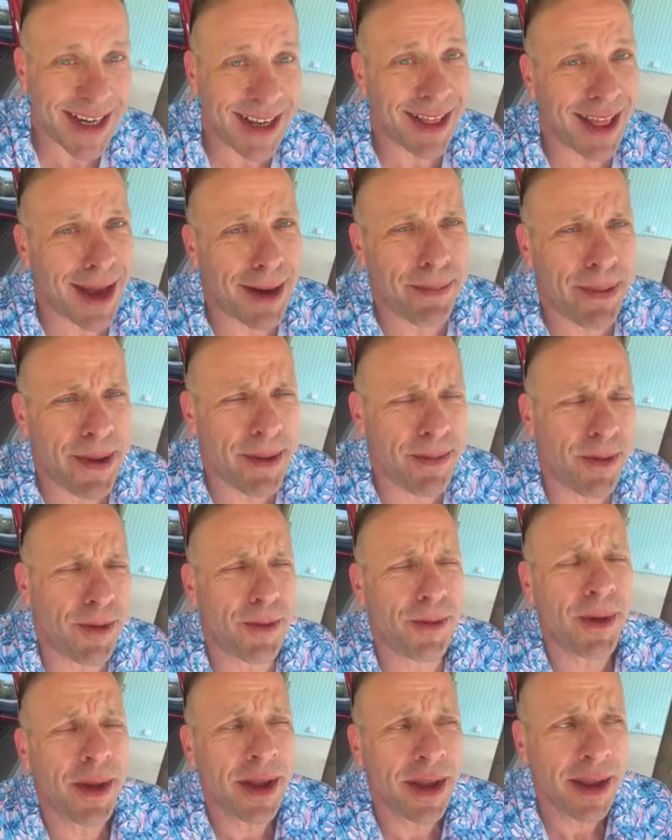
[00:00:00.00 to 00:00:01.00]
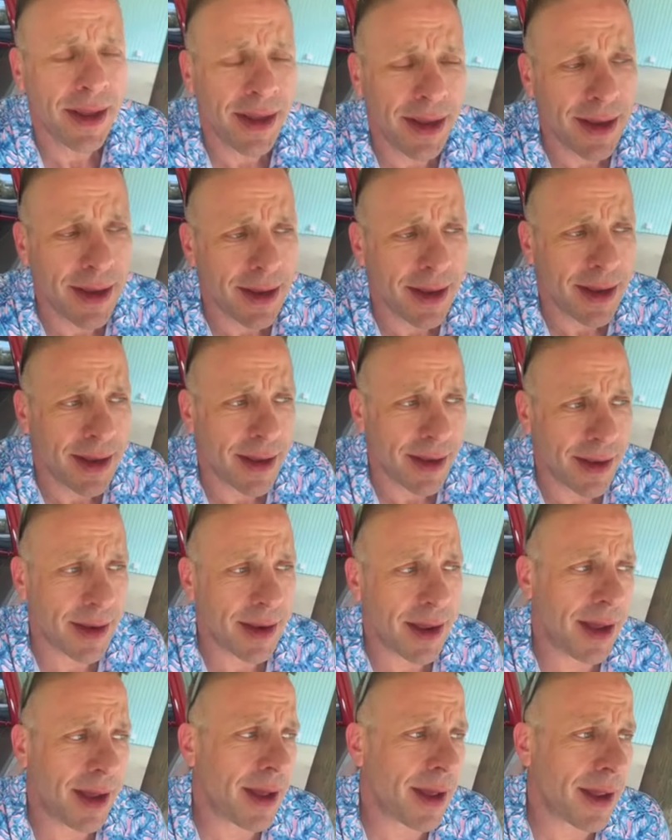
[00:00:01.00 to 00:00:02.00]
a lot of people,
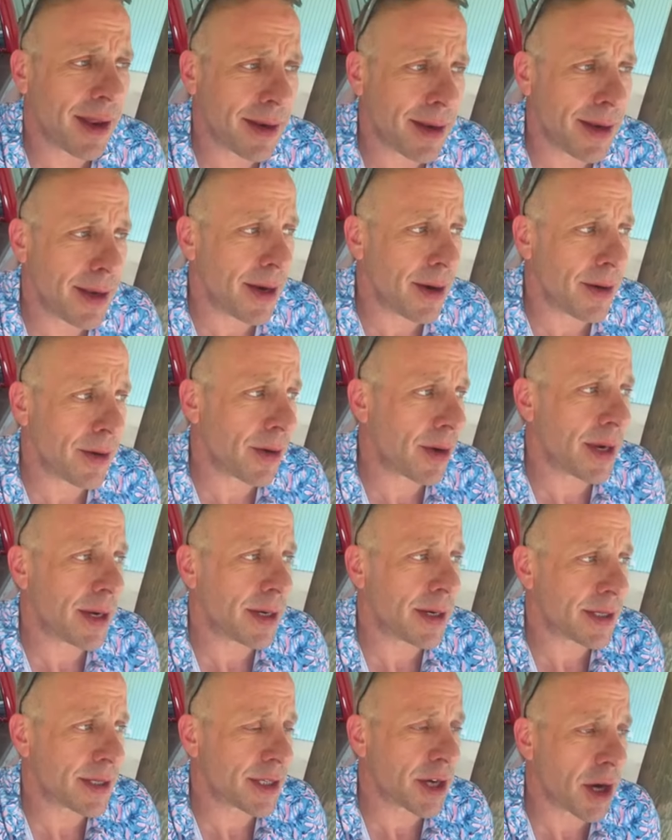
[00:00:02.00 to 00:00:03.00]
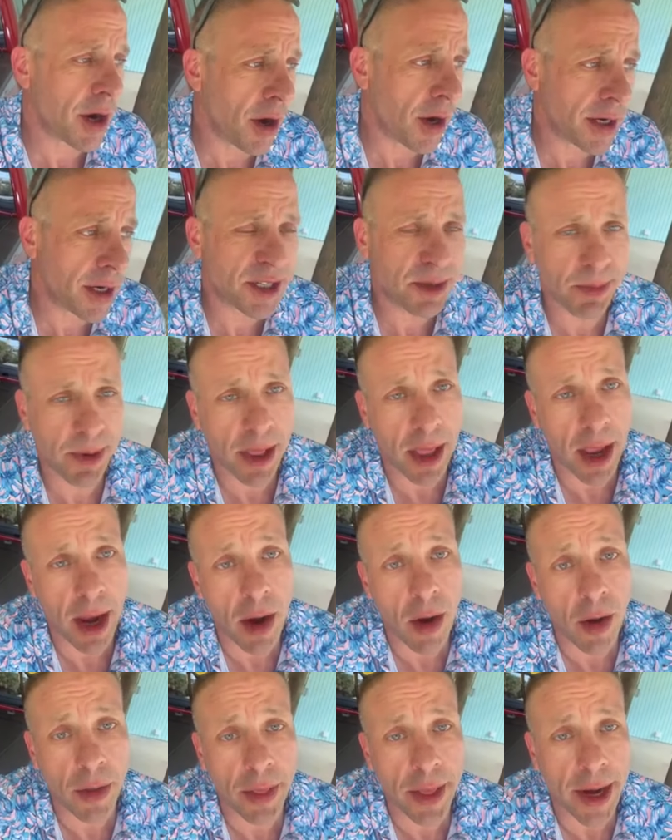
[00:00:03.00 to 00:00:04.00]
get discouraged and be like,
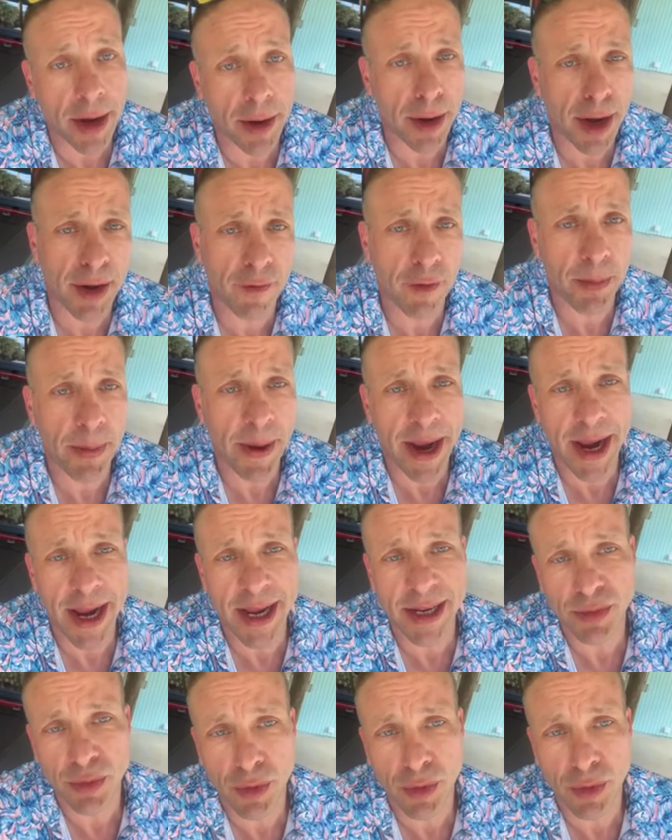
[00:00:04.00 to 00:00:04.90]
"Oh, that'll never pass.